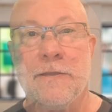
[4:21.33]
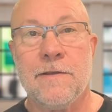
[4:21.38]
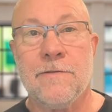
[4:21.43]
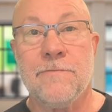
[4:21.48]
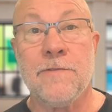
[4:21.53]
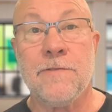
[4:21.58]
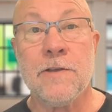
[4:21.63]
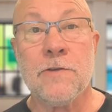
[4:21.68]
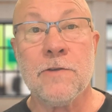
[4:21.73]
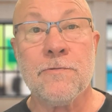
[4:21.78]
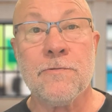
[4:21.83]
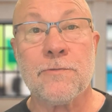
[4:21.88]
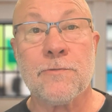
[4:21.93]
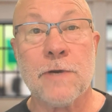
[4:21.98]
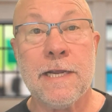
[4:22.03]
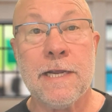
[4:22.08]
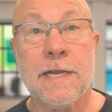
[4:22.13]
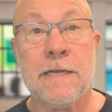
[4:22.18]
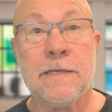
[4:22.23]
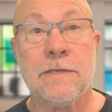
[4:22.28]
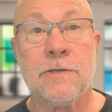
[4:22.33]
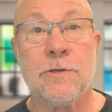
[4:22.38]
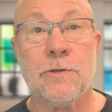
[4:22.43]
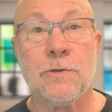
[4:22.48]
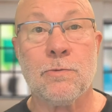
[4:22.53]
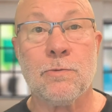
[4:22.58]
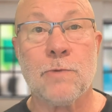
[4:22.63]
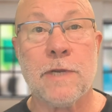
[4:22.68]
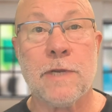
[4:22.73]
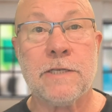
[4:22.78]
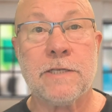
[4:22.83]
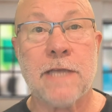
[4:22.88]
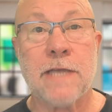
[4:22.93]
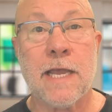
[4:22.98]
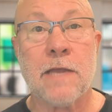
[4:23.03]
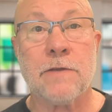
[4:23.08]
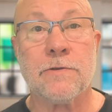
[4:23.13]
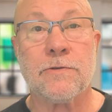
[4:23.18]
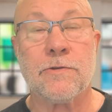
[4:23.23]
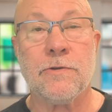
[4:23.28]
Feel free to reach
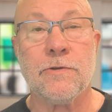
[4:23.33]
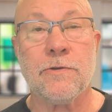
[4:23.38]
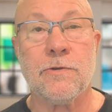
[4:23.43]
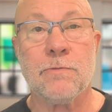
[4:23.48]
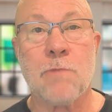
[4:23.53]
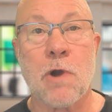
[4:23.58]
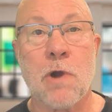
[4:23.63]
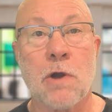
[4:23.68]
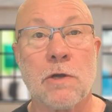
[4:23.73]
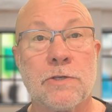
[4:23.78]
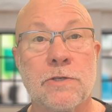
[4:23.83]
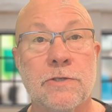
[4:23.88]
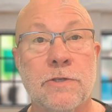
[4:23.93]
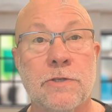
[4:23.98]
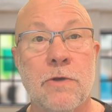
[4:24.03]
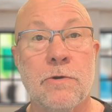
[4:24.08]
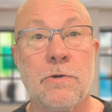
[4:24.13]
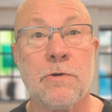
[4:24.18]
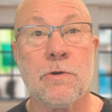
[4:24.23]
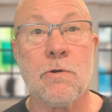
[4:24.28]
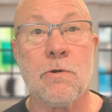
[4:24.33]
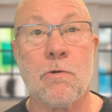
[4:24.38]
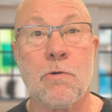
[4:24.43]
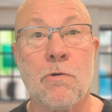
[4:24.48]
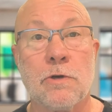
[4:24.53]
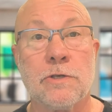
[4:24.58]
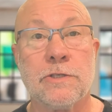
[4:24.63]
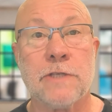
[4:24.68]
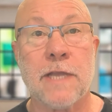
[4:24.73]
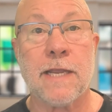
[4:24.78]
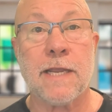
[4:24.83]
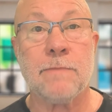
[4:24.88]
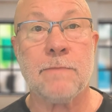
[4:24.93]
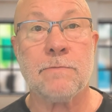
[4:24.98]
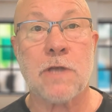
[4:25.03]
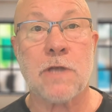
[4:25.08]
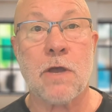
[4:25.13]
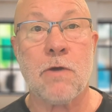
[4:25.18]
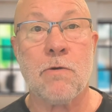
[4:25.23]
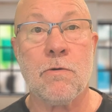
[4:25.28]
out to Mark Stoner or James
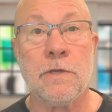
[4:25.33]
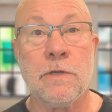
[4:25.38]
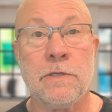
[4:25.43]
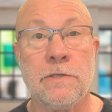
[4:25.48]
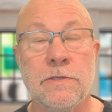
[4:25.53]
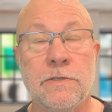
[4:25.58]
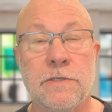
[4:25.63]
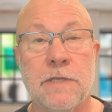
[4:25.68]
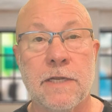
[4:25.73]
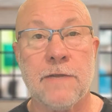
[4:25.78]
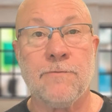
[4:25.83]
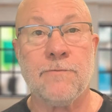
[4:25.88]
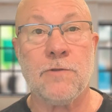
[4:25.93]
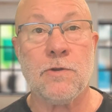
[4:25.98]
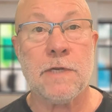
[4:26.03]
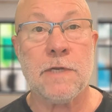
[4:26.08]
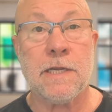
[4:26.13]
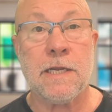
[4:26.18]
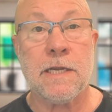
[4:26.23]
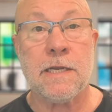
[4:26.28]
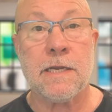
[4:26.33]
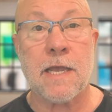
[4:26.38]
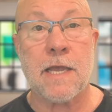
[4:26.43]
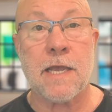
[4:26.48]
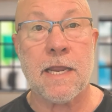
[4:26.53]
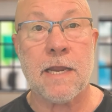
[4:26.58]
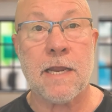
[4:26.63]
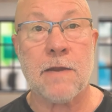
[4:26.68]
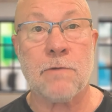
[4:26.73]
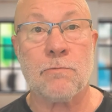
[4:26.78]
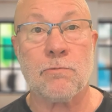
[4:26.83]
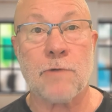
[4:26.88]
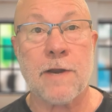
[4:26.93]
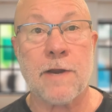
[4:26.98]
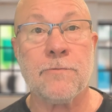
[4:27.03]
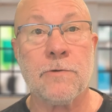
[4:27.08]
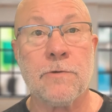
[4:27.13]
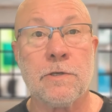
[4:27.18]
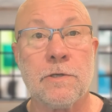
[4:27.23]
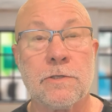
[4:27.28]
Owens if you need a
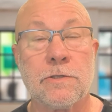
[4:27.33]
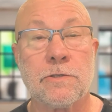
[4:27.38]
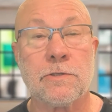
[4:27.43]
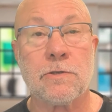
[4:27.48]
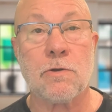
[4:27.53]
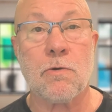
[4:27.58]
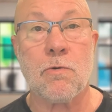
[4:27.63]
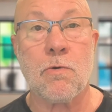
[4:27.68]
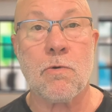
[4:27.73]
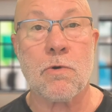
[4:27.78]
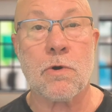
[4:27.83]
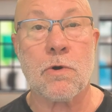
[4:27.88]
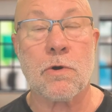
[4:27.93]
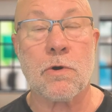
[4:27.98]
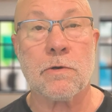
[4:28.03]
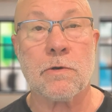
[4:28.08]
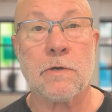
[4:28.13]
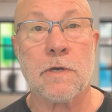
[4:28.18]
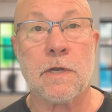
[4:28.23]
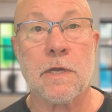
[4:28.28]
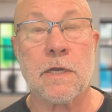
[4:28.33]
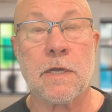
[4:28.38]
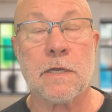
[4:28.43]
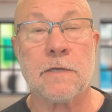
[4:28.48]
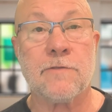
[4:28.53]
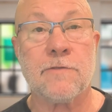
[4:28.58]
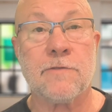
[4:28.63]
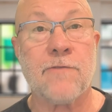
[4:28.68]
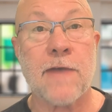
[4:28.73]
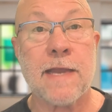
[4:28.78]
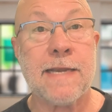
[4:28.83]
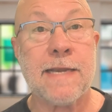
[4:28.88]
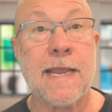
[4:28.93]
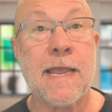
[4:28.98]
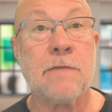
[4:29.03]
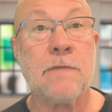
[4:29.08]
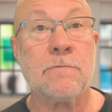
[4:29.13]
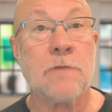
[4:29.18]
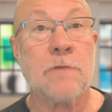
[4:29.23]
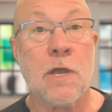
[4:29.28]
reference or to find
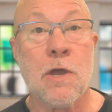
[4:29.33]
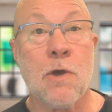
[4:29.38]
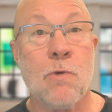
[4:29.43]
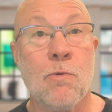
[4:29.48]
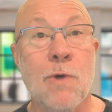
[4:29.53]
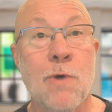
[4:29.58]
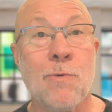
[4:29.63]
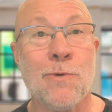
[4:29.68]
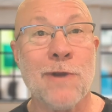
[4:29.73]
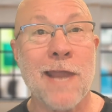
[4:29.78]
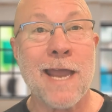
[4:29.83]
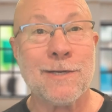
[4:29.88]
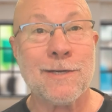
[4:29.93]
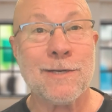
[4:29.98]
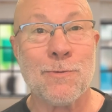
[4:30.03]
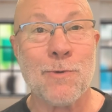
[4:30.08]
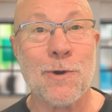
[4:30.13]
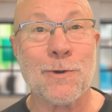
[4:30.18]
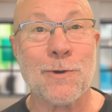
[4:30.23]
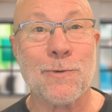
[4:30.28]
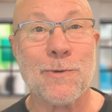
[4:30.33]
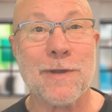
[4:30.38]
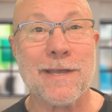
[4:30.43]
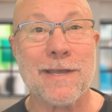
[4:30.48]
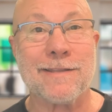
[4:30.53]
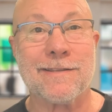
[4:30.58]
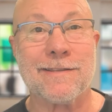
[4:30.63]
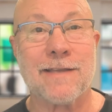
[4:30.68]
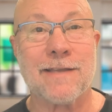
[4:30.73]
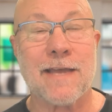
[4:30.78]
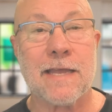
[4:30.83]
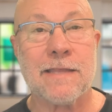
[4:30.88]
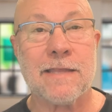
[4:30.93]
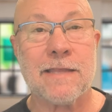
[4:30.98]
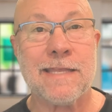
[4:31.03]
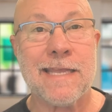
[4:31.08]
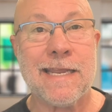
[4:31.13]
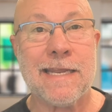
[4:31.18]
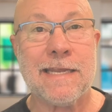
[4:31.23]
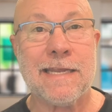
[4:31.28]
out what we're like to work with. I
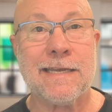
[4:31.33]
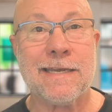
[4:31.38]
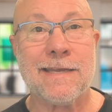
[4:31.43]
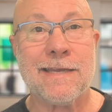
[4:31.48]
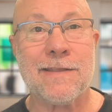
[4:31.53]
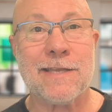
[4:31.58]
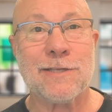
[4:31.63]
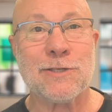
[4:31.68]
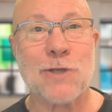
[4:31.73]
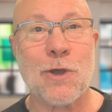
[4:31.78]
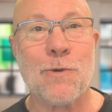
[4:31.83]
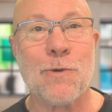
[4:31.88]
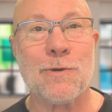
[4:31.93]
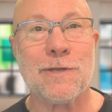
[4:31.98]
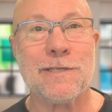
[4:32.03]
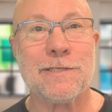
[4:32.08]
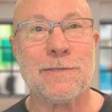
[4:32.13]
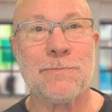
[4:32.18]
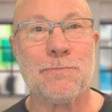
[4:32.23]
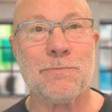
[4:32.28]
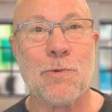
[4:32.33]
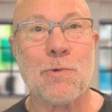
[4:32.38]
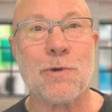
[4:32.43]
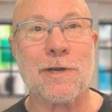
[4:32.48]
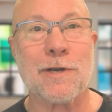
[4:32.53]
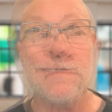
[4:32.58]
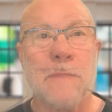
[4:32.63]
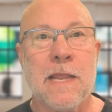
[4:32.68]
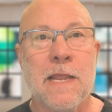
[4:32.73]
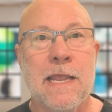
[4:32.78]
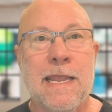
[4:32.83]
think that's always important.